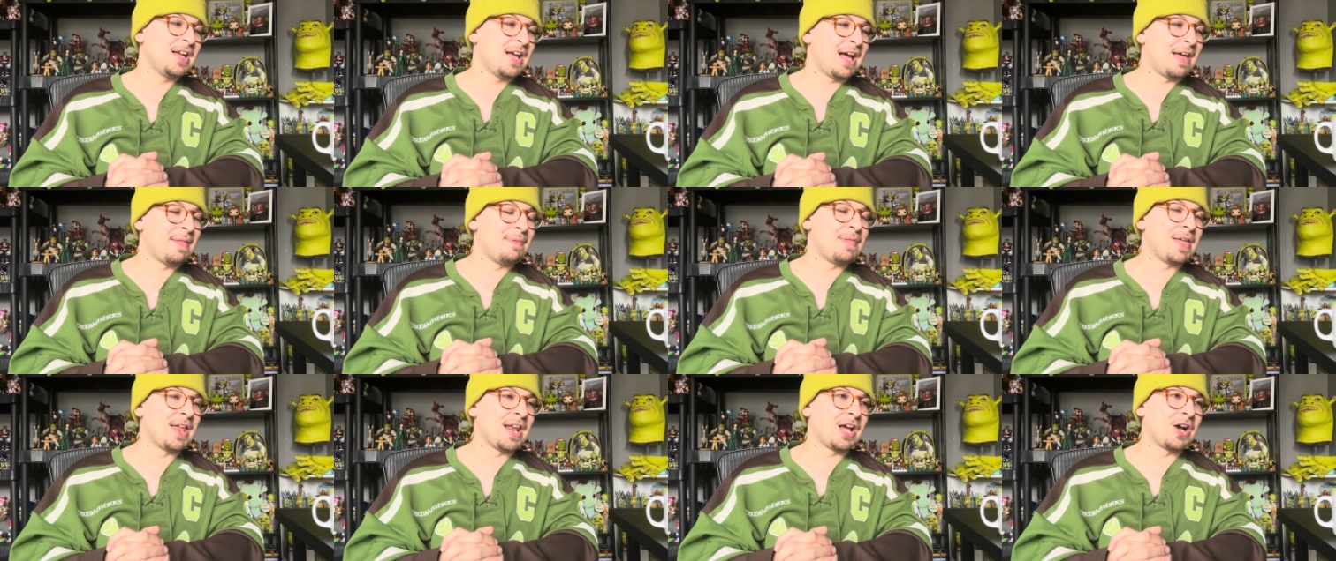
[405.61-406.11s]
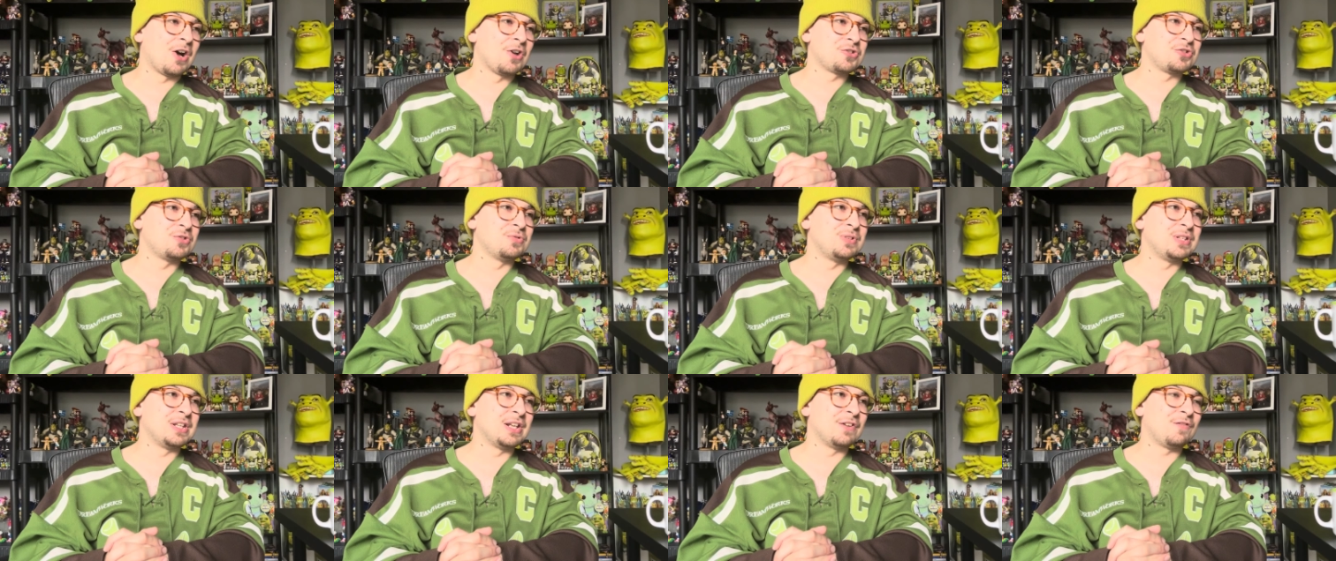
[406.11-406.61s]
And then I
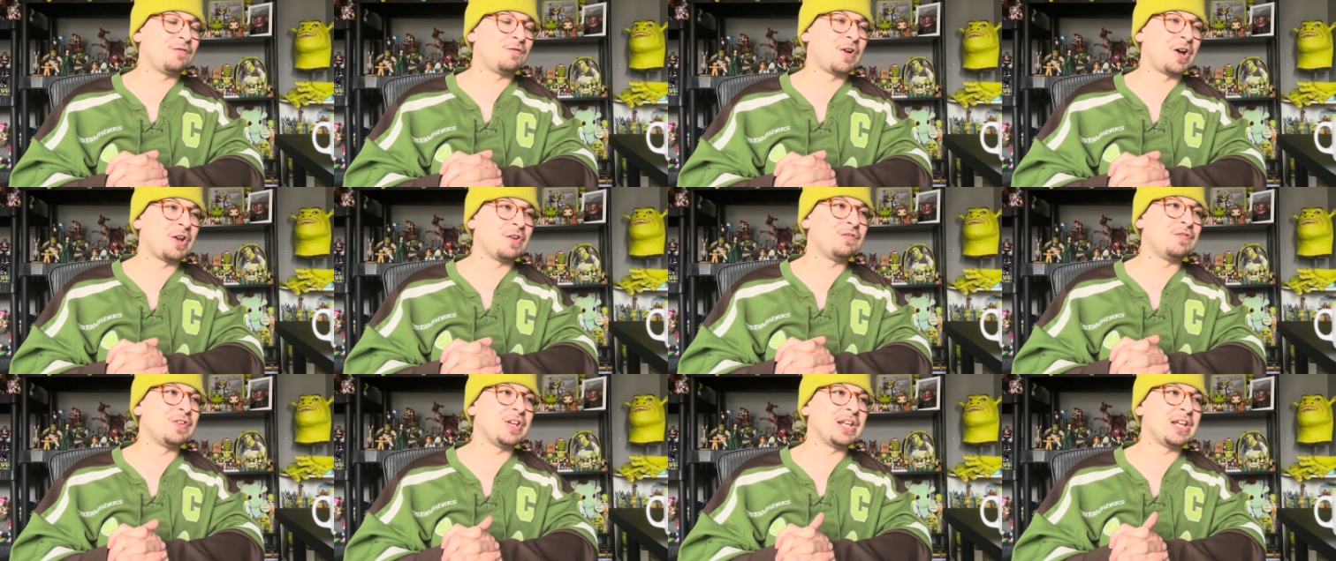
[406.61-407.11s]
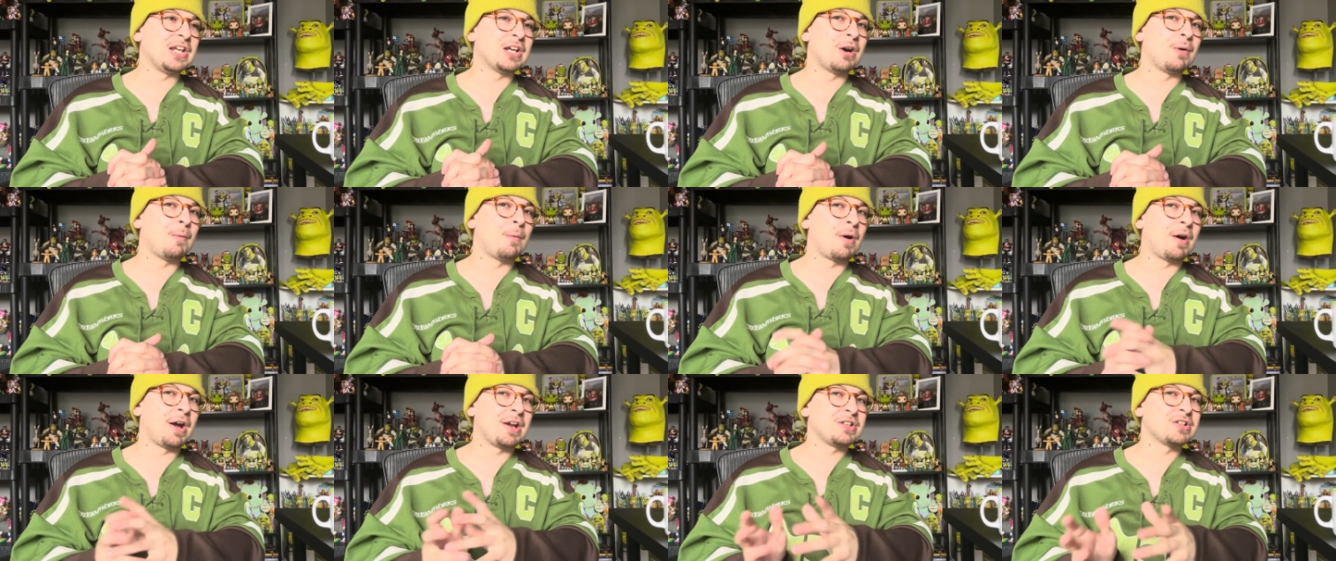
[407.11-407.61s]
also did a fun video
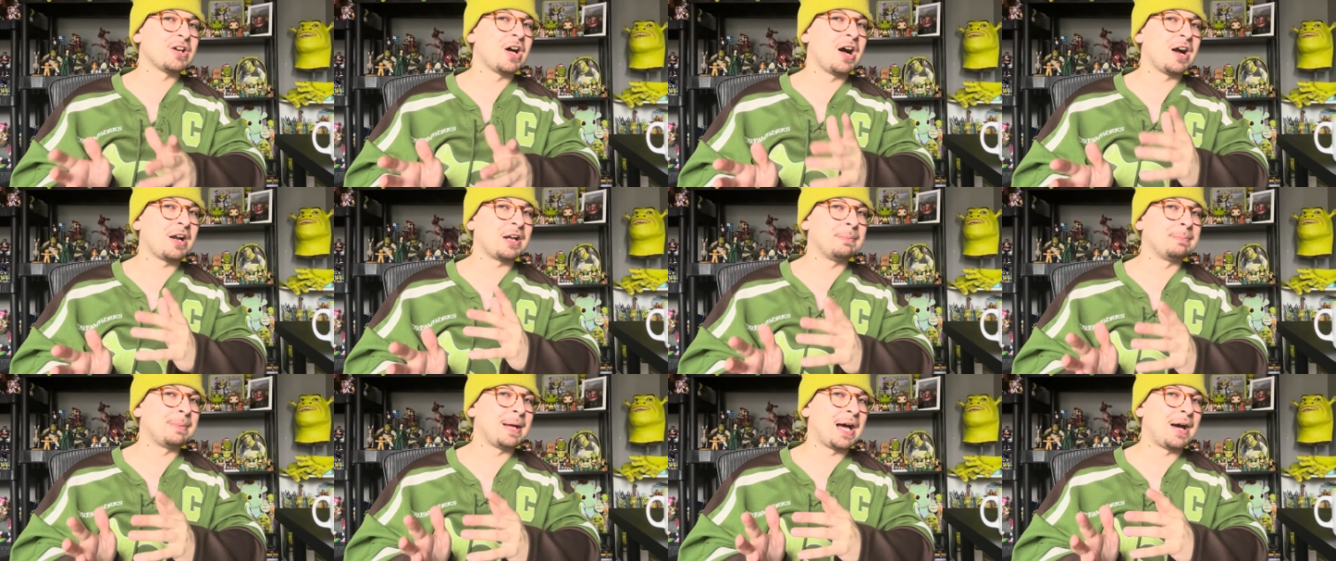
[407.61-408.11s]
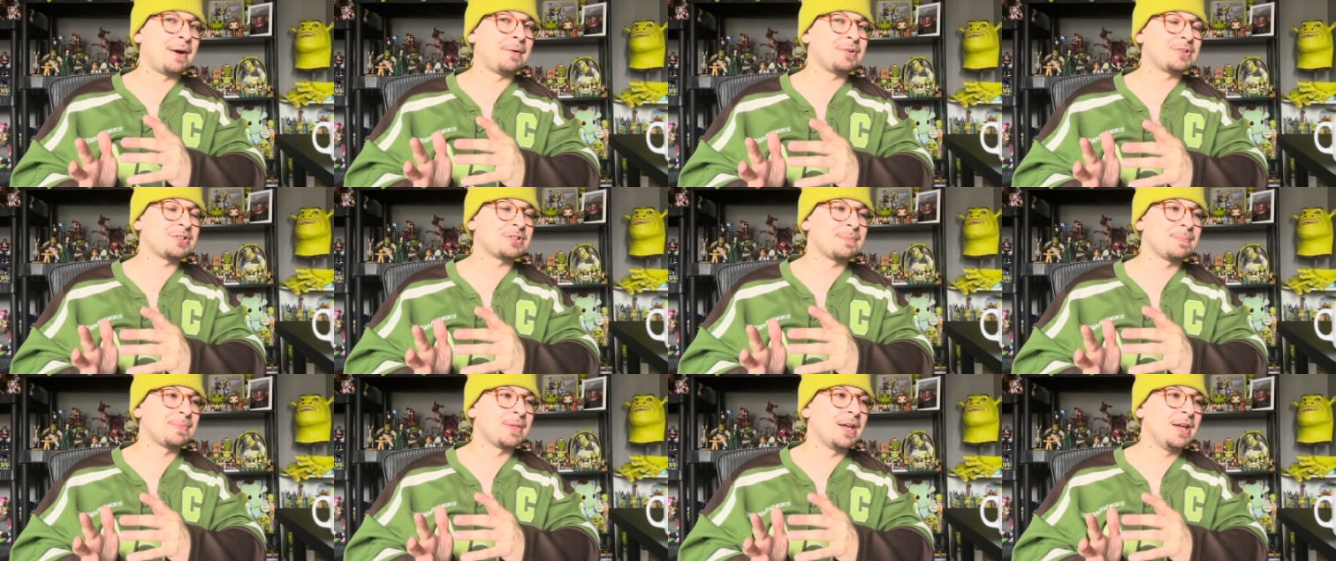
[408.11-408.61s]
where I talk about